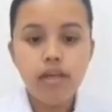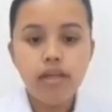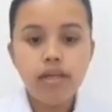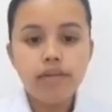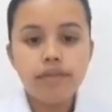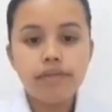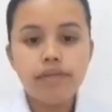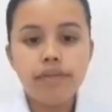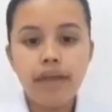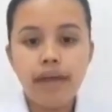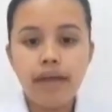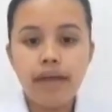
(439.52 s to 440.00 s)

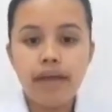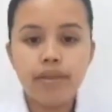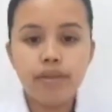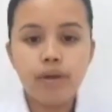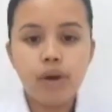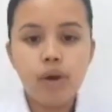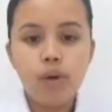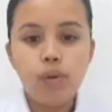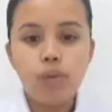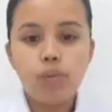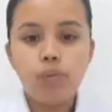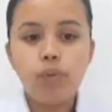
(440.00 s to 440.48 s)
Then,
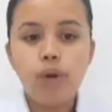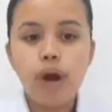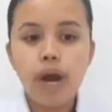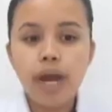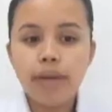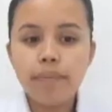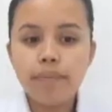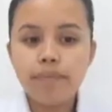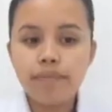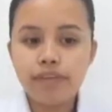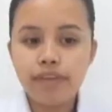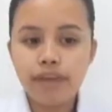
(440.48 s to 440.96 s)

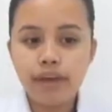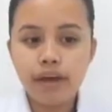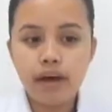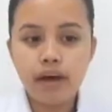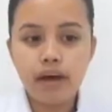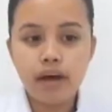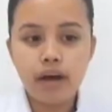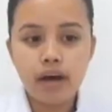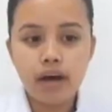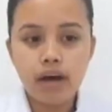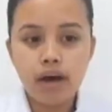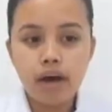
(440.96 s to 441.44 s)
wipe
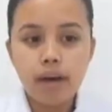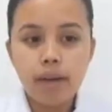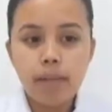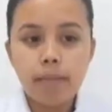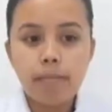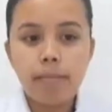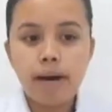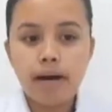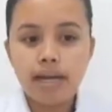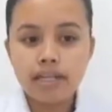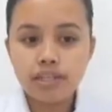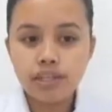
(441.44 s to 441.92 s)
the
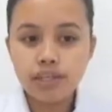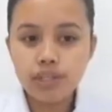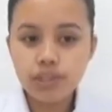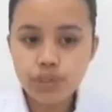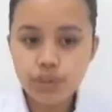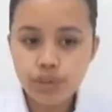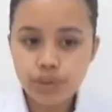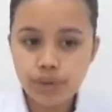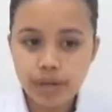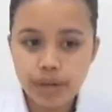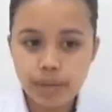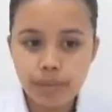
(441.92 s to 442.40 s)

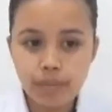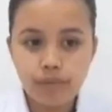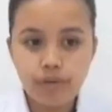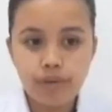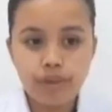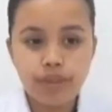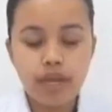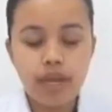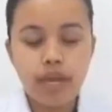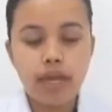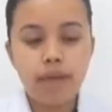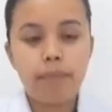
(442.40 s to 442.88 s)
bottle's rim
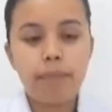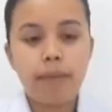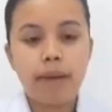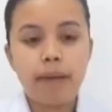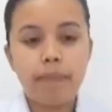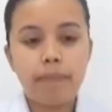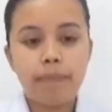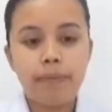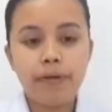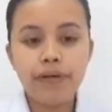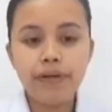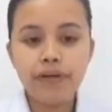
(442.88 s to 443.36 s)
with a
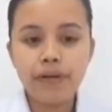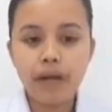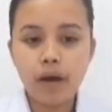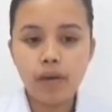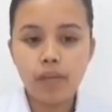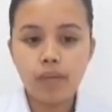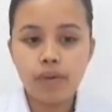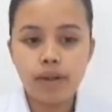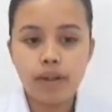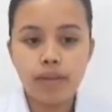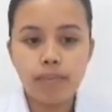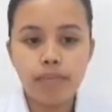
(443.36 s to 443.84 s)
paper
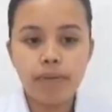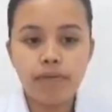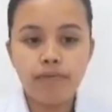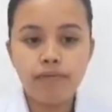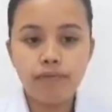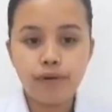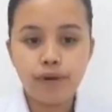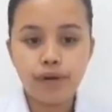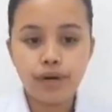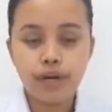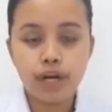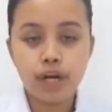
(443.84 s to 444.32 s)
towel
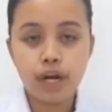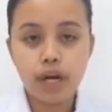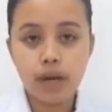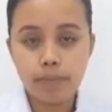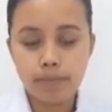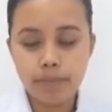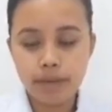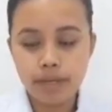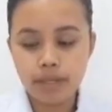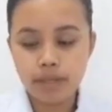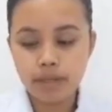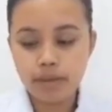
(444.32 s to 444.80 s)
before
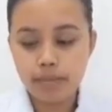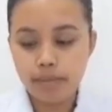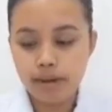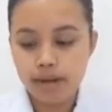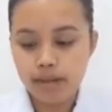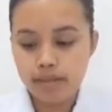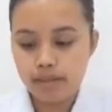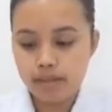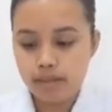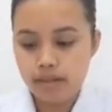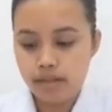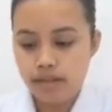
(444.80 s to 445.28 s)
cupping the
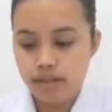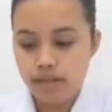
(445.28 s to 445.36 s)
bottle.